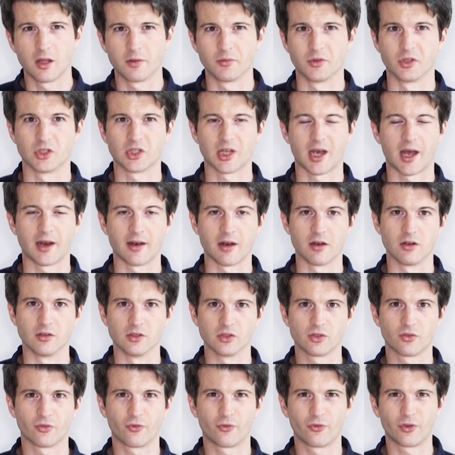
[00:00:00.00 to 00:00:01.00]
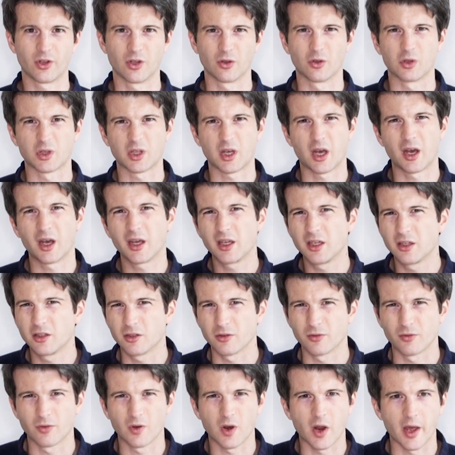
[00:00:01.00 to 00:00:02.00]
the tannins feel kind
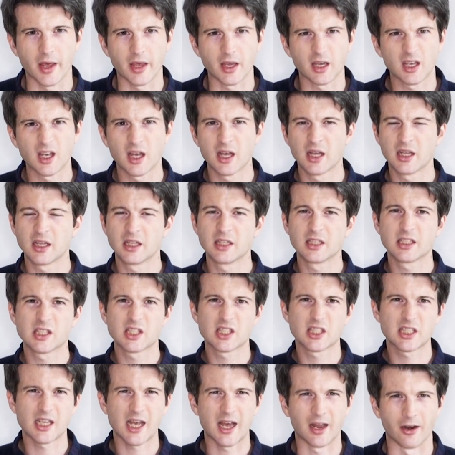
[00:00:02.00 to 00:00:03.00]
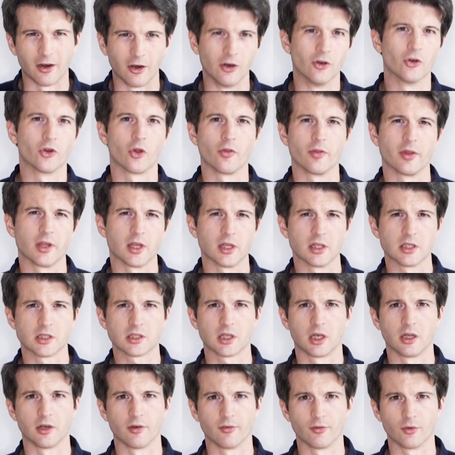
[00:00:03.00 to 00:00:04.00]
of like sand on the
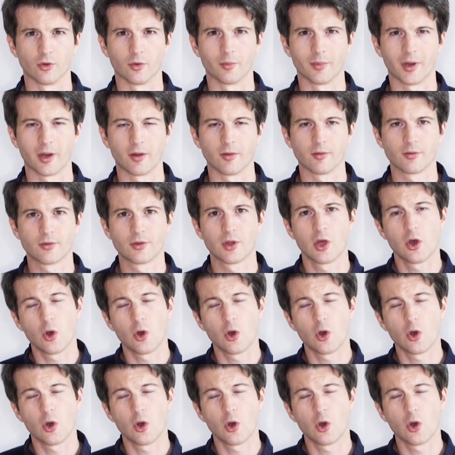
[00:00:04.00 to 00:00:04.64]
inside of your mouth,